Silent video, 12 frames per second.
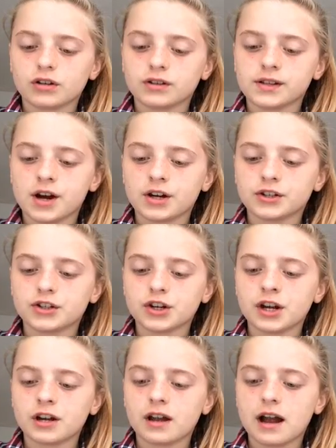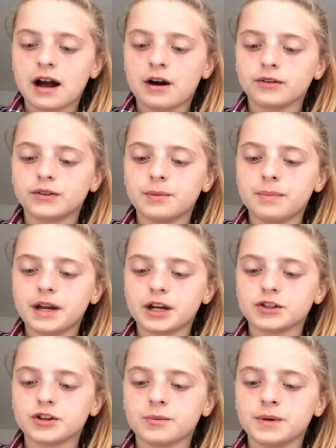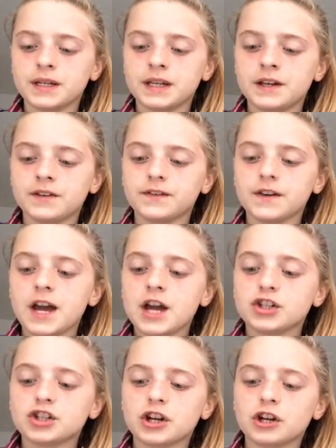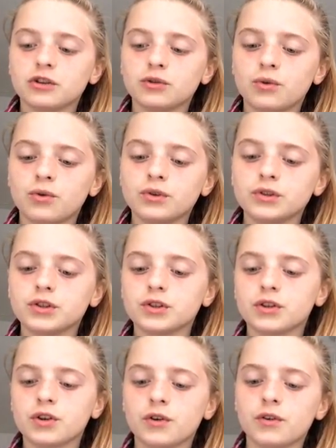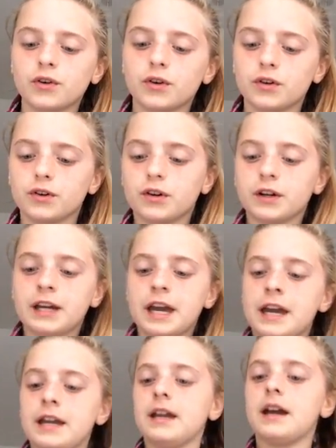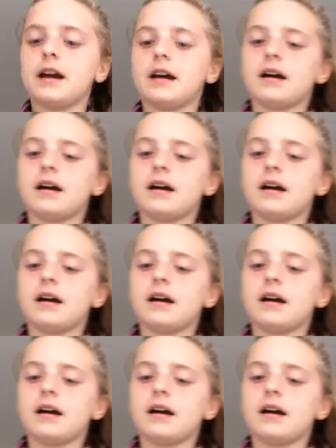searching out the picture beneath, she ignored the gate